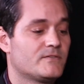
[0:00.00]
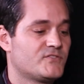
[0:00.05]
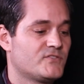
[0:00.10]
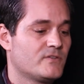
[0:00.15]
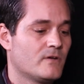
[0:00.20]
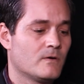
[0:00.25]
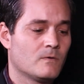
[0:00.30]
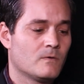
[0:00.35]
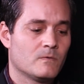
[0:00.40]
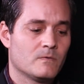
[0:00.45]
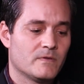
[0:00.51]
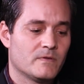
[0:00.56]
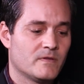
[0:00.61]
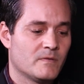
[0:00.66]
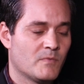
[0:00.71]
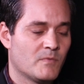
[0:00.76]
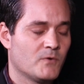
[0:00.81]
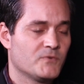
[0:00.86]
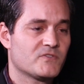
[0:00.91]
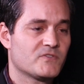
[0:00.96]
so the
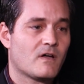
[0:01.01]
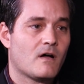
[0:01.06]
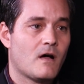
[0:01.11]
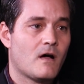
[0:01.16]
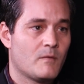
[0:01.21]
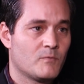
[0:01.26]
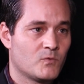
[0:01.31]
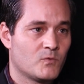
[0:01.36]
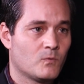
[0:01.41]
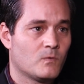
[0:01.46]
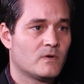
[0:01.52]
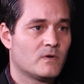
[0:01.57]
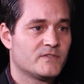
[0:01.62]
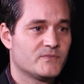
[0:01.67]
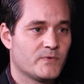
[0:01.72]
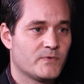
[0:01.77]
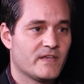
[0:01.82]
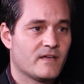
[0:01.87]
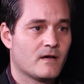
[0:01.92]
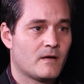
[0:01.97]
most common
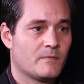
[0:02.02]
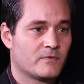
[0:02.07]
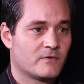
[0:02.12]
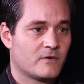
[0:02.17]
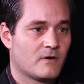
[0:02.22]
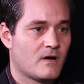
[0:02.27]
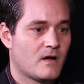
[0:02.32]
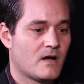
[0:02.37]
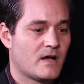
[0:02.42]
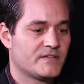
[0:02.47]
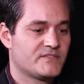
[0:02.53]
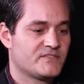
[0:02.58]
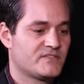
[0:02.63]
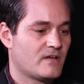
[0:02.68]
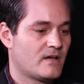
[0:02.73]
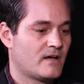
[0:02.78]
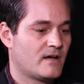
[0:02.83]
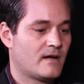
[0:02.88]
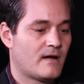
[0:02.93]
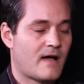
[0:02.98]
ones we come across,
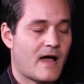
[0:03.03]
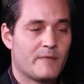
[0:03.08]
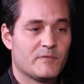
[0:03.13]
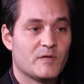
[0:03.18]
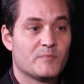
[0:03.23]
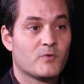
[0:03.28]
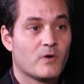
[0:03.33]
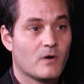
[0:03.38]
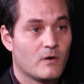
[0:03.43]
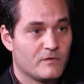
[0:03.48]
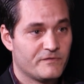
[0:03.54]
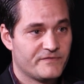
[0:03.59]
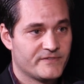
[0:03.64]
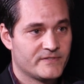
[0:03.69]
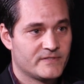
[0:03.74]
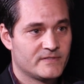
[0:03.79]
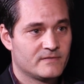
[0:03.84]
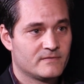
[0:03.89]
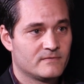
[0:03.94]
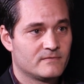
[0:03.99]

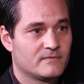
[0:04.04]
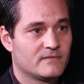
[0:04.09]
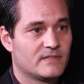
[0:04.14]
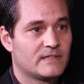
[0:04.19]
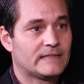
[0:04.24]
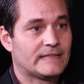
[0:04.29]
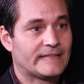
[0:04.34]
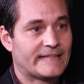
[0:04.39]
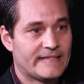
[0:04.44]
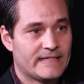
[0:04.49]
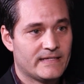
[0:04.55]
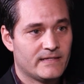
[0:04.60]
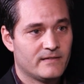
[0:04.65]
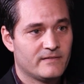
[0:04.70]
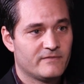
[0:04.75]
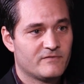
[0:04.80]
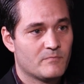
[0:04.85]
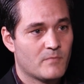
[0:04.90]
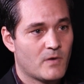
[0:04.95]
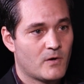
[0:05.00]
Ibuprofen,
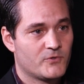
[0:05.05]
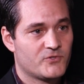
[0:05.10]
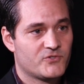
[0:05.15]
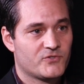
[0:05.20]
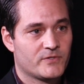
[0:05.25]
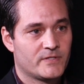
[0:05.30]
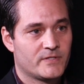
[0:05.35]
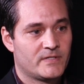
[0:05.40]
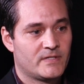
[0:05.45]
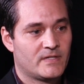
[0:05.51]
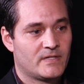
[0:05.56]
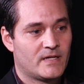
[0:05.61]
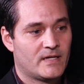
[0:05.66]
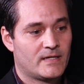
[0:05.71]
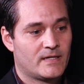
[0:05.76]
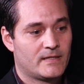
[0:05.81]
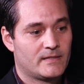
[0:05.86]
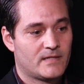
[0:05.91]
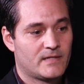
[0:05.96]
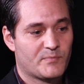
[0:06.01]
Aleve, Motrin,
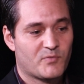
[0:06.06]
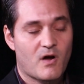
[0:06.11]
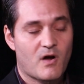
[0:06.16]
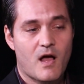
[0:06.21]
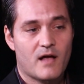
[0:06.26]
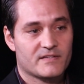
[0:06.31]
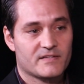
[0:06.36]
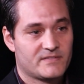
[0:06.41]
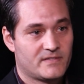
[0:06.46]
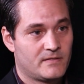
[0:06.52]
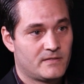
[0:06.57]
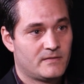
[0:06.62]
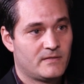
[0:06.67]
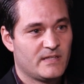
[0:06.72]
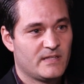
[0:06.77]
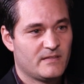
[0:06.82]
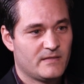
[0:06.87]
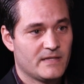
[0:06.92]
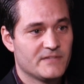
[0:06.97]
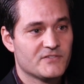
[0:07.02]

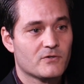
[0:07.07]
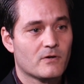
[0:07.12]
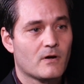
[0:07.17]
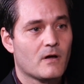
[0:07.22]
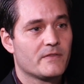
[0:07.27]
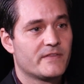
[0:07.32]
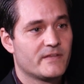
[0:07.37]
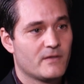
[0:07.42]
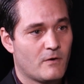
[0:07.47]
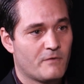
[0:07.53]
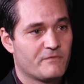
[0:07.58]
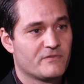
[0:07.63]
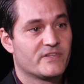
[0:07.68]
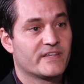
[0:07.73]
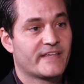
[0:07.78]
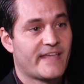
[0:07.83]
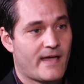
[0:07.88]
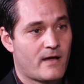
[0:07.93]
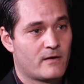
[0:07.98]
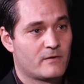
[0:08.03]
Naproxen, these are all the
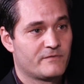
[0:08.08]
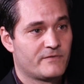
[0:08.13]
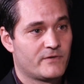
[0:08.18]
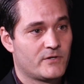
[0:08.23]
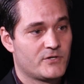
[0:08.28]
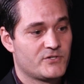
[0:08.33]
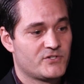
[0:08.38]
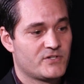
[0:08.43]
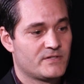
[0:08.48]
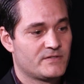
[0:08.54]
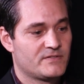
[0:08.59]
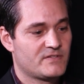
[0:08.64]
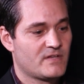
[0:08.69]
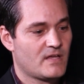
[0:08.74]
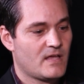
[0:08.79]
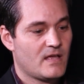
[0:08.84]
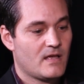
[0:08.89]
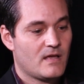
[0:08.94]
over-the-counter versions.